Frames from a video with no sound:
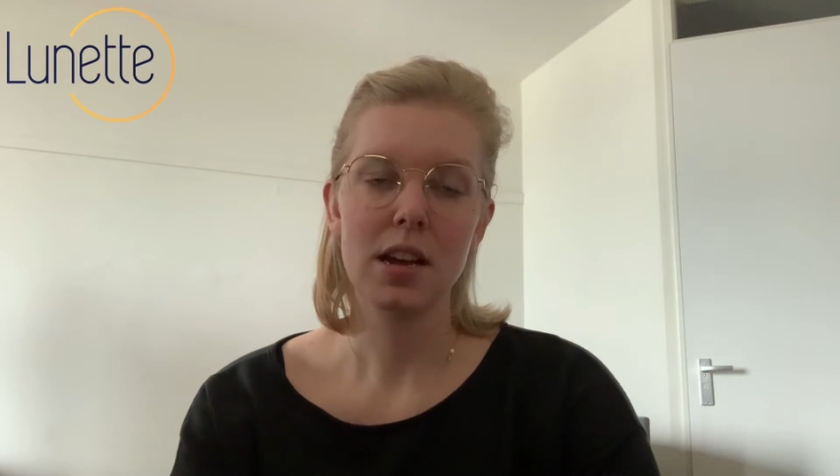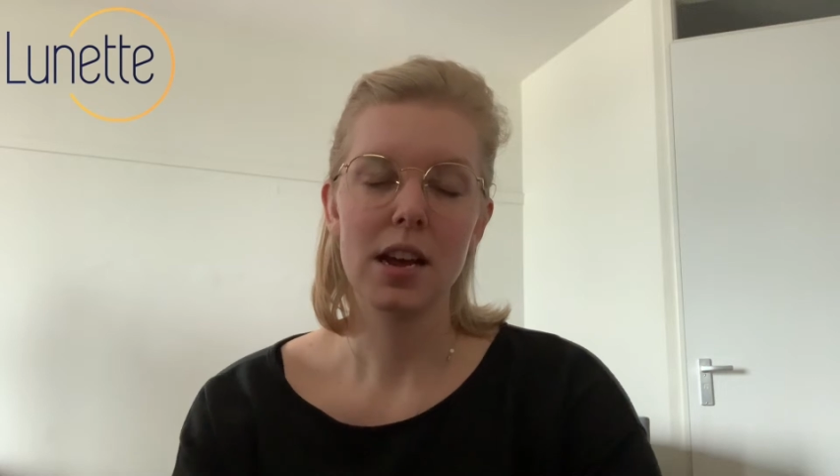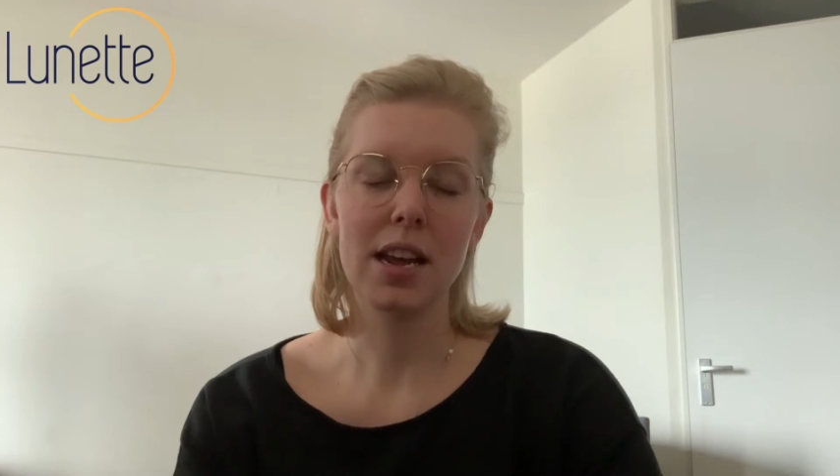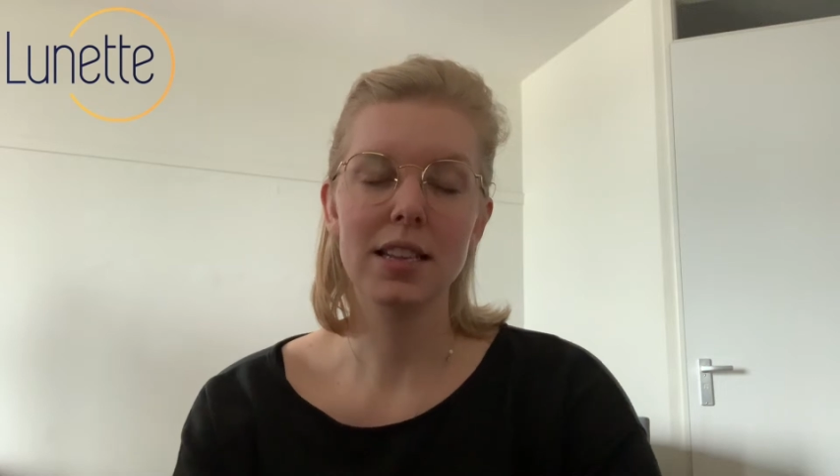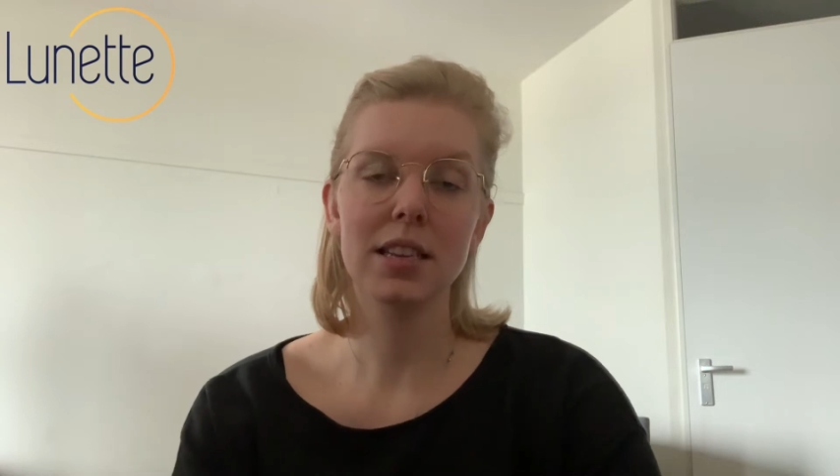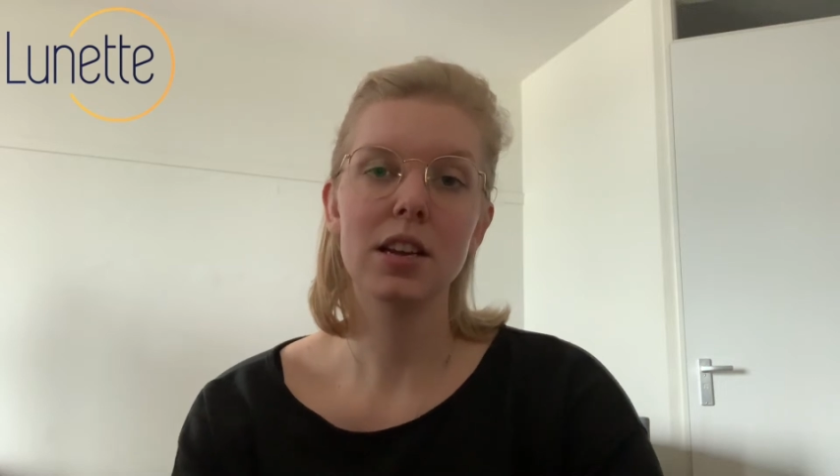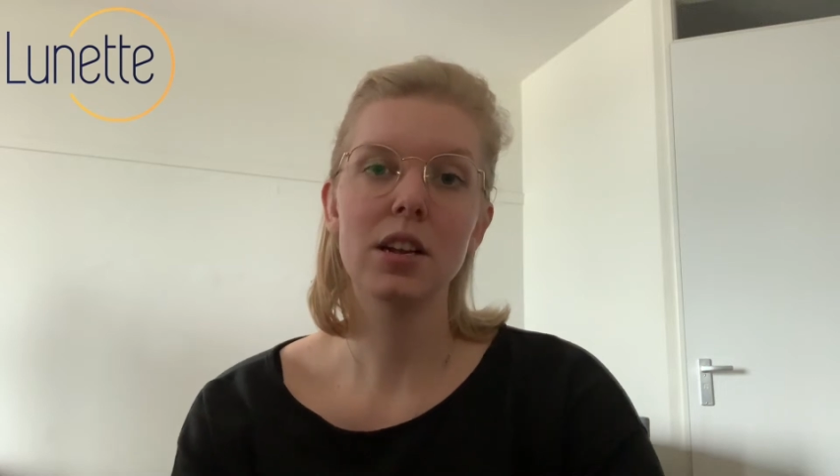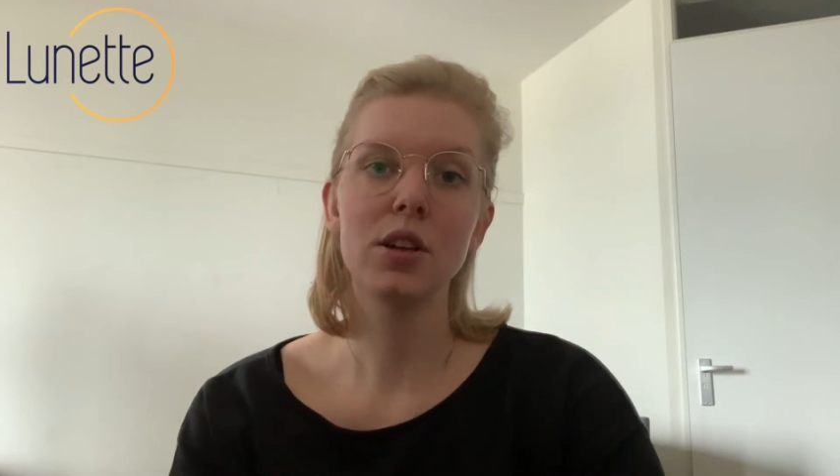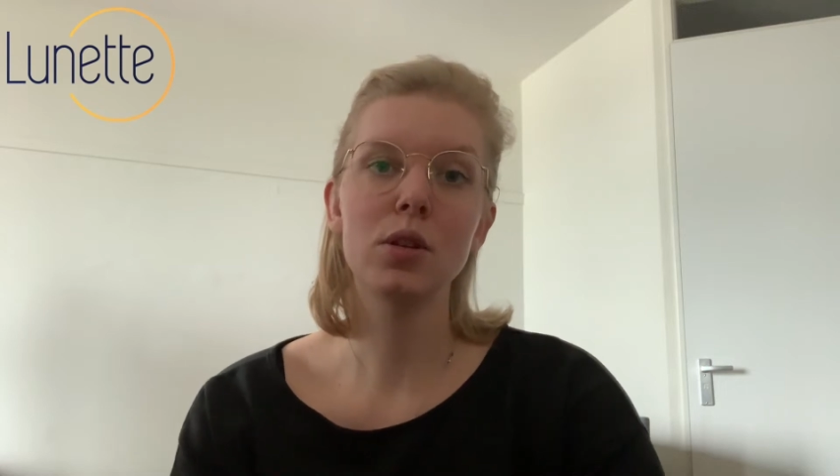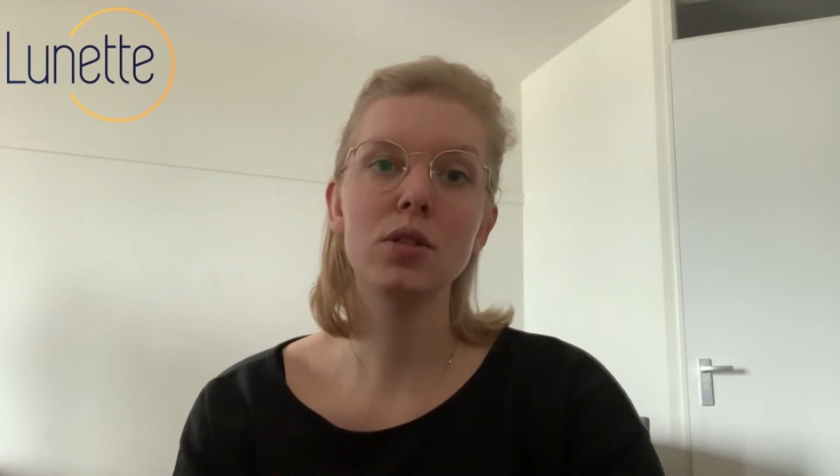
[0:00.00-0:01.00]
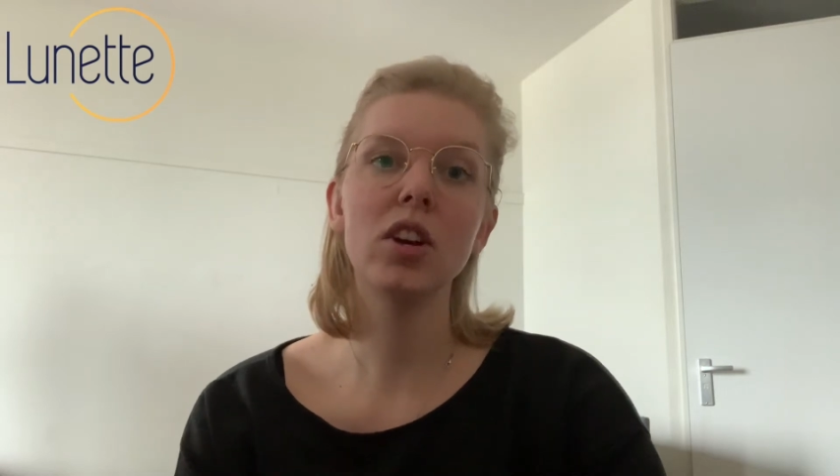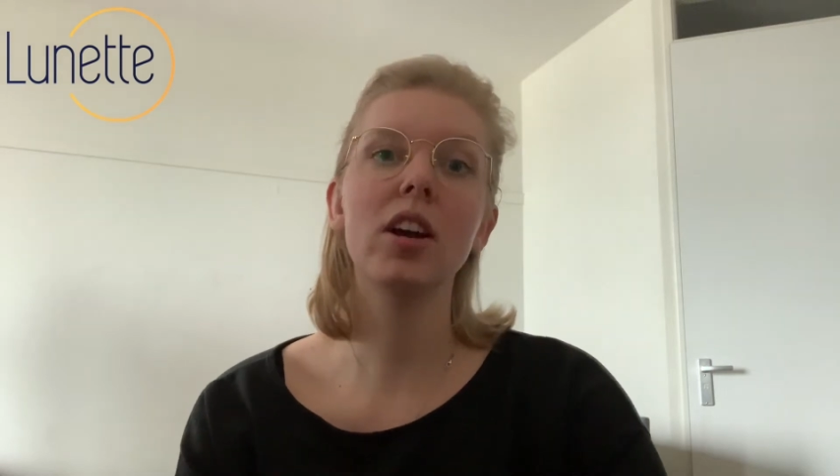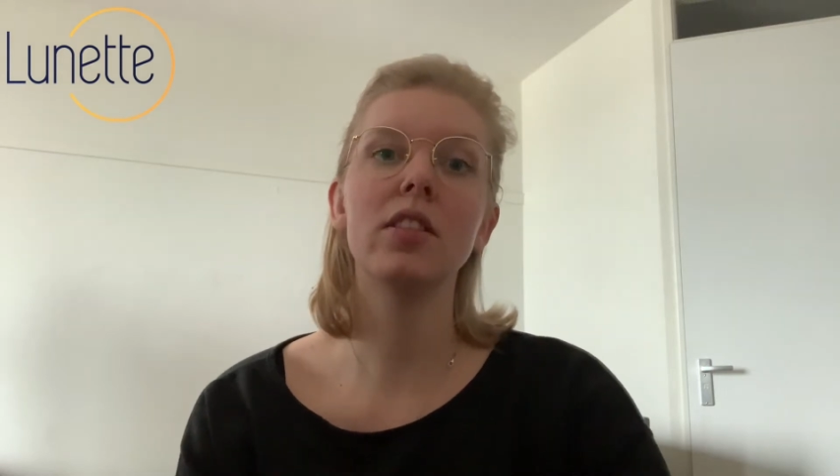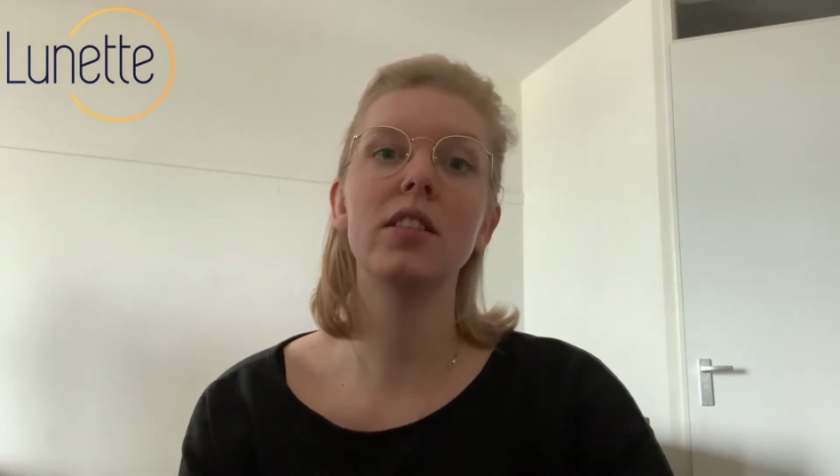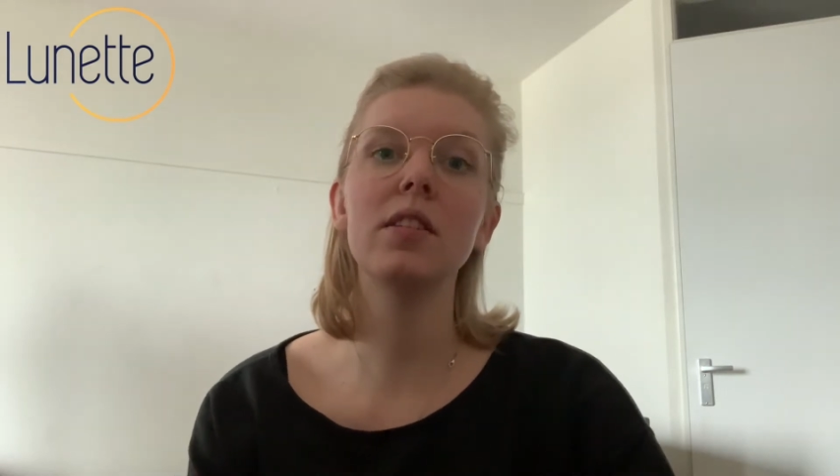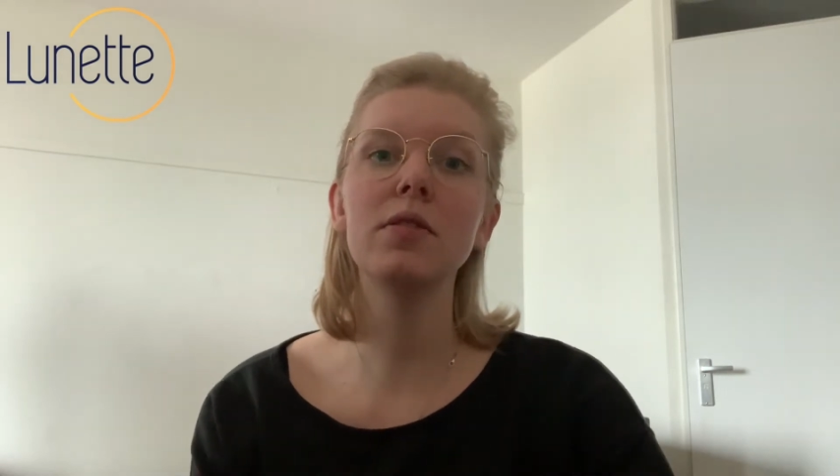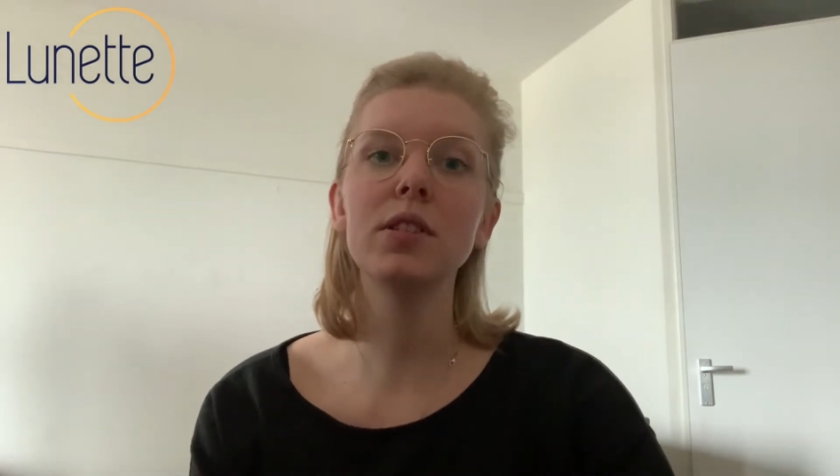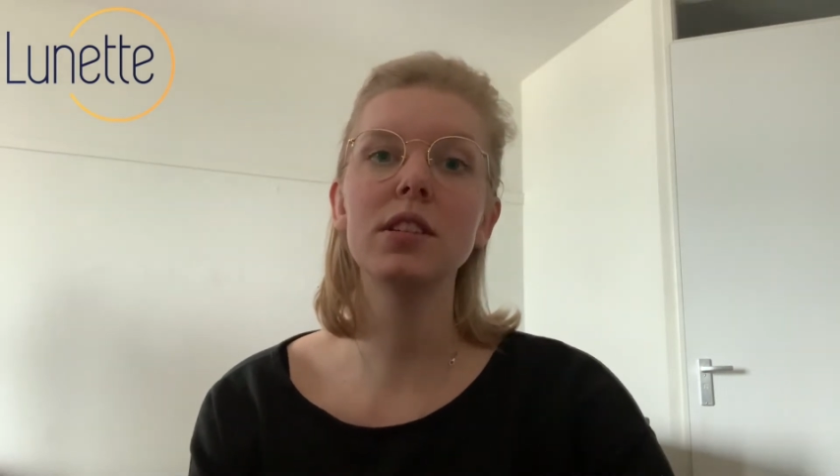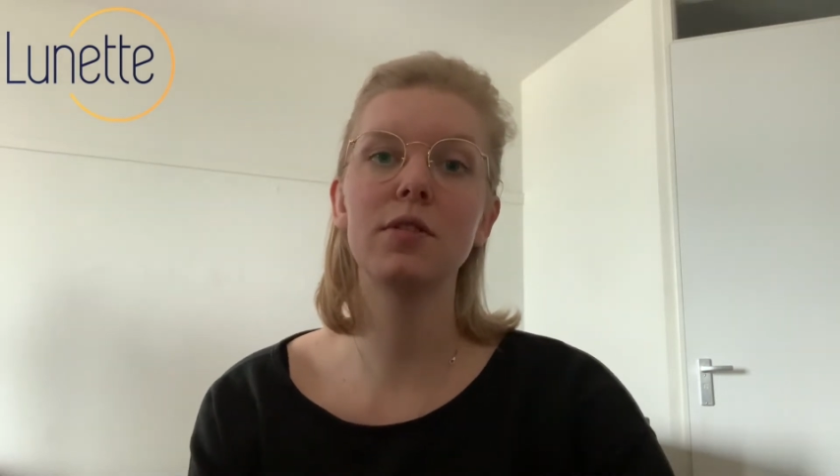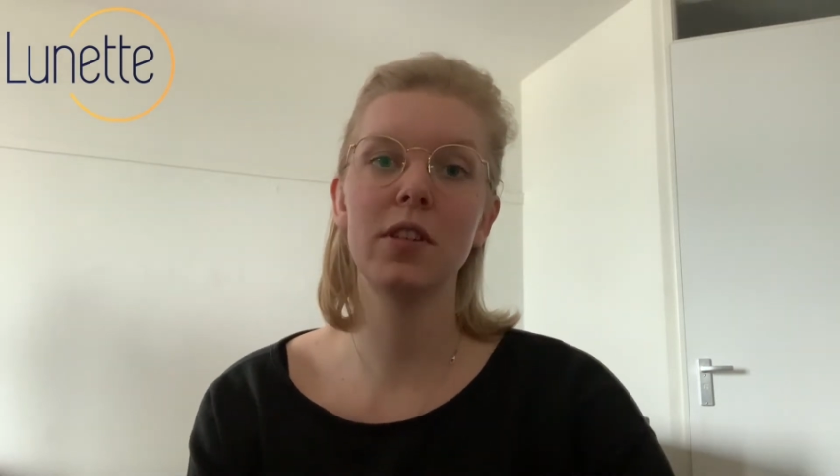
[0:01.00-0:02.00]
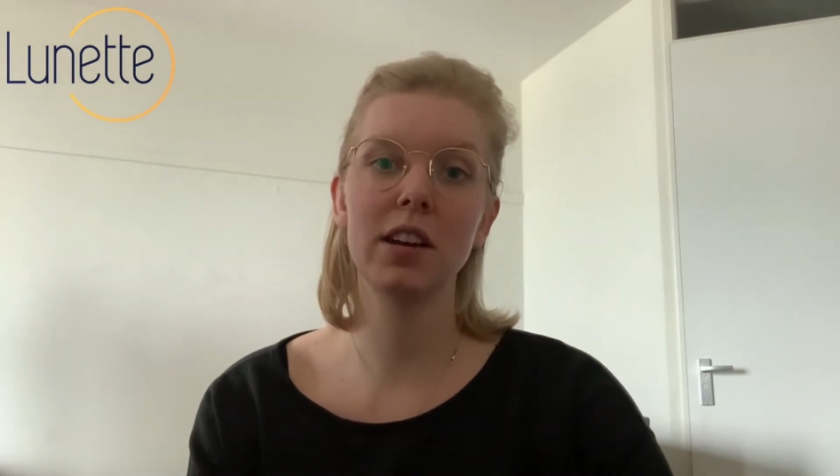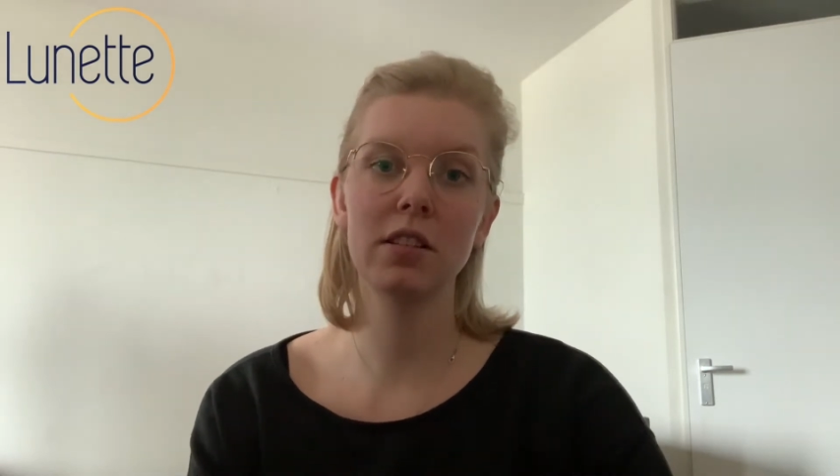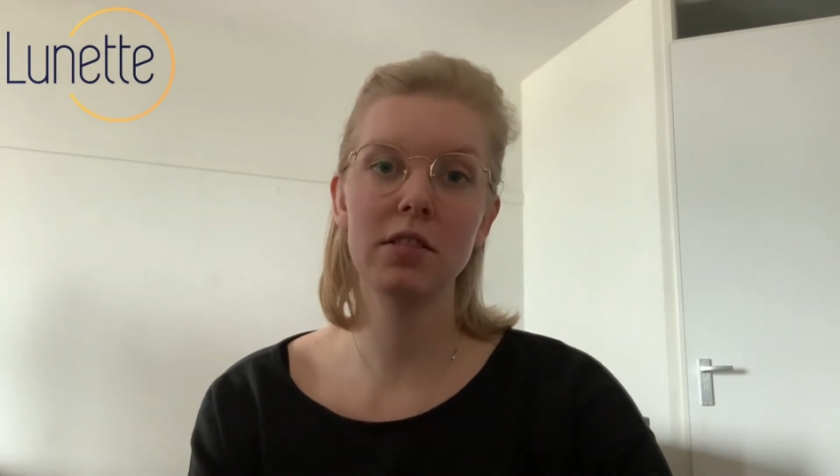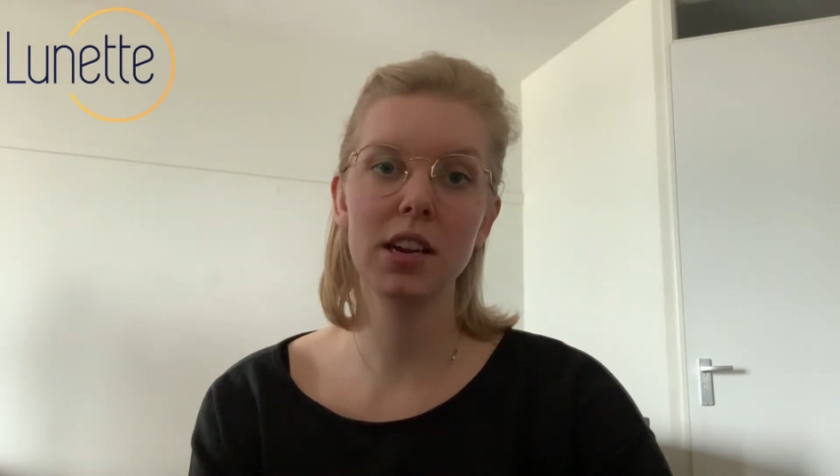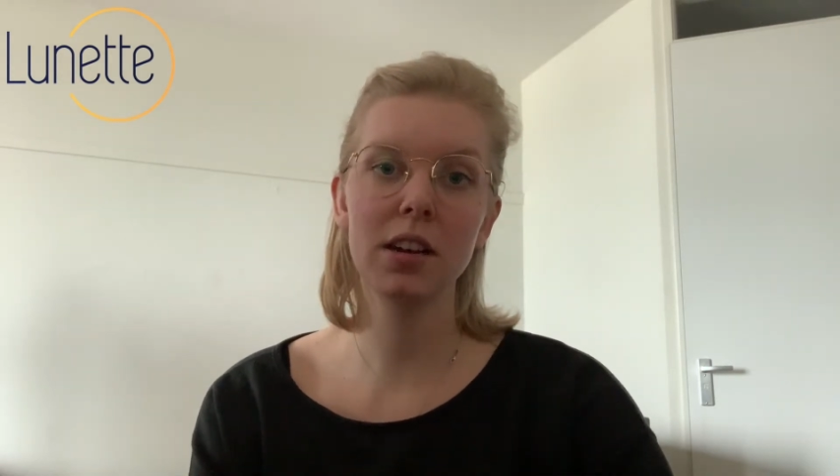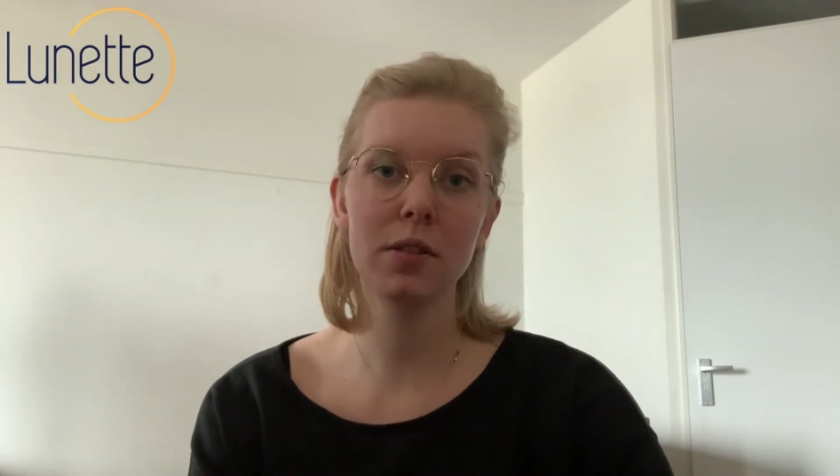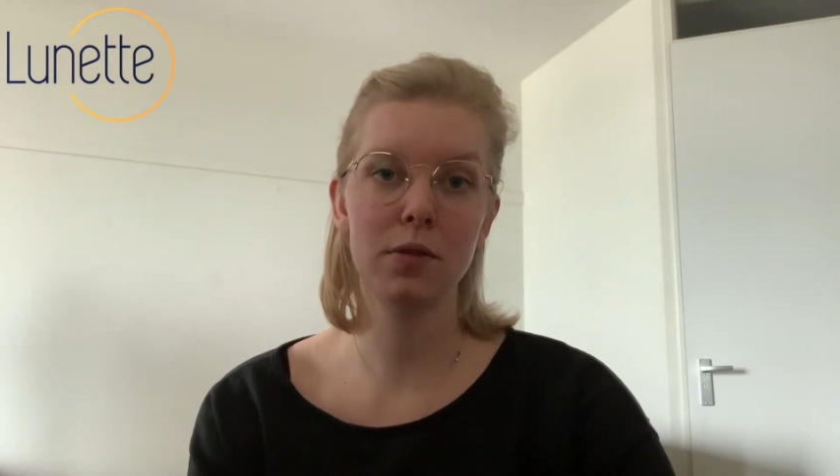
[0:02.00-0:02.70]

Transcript: It's using a different fingering